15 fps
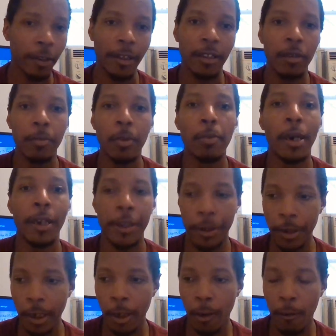You have to be by
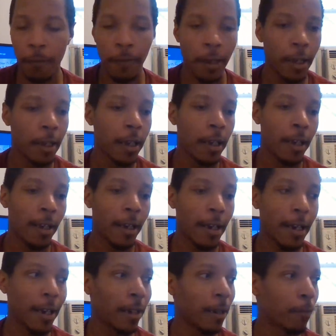yourself."
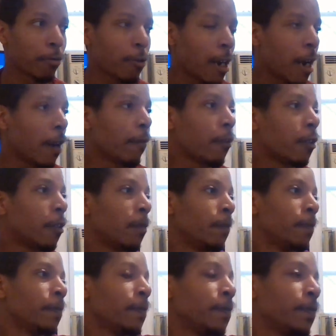And the
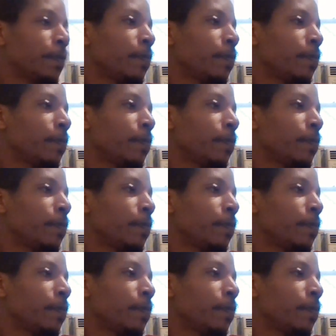problem